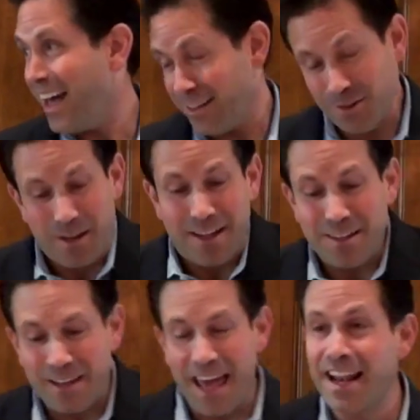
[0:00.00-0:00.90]
I do
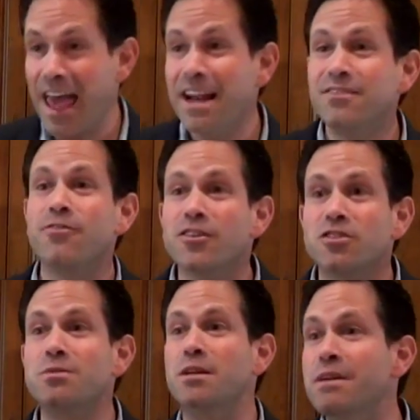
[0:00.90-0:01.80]
it. And it
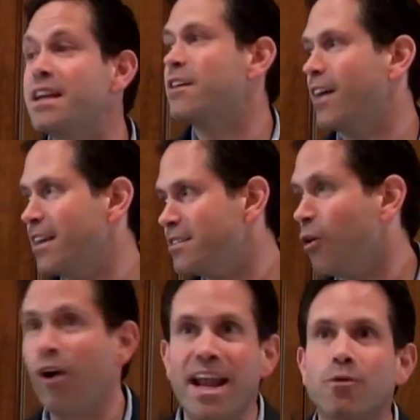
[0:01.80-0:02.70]
frustrates me to be at an event,
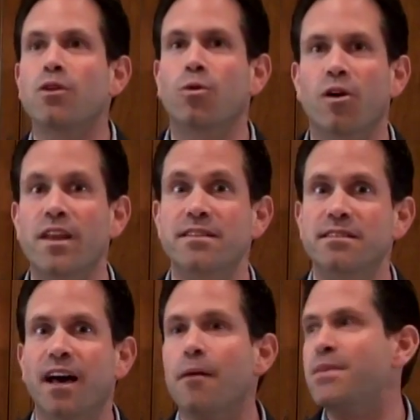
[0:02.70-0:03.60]
or anywhere in the world, and
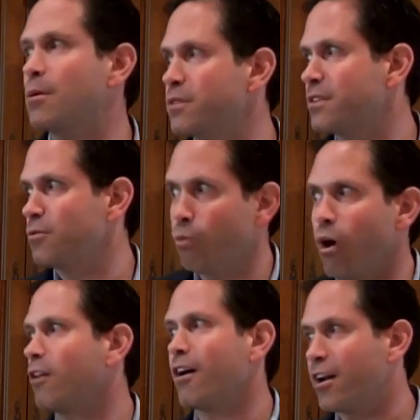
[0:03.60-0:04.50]
to not be able to
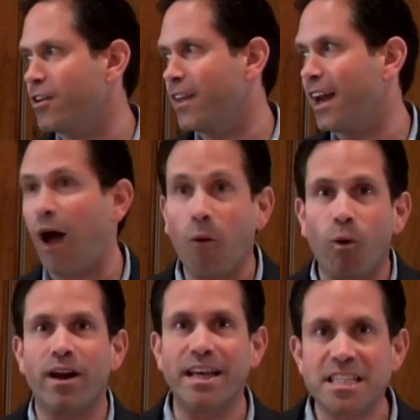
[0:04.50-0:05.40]
walk around and do that. I
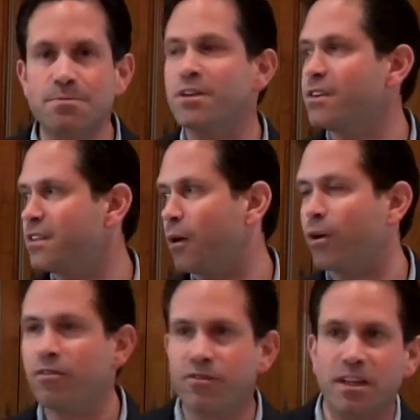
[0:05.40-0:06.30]
want to experience it. I
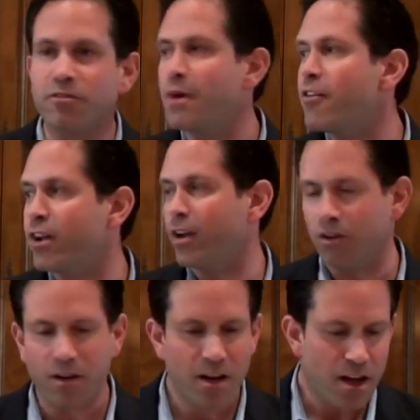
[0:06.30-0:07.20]
want to, from every angle.